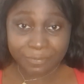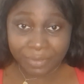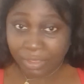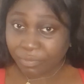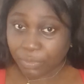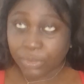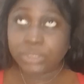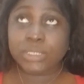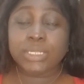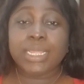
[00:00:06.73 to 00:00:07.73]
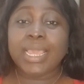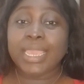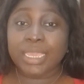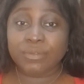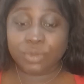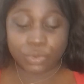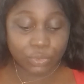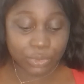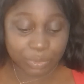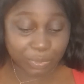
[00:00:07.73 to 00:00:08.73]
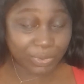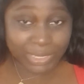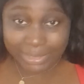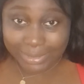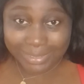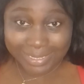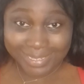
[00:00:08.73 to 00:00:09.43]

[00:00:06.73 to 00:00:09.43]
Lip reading: favored? I give God all the praise.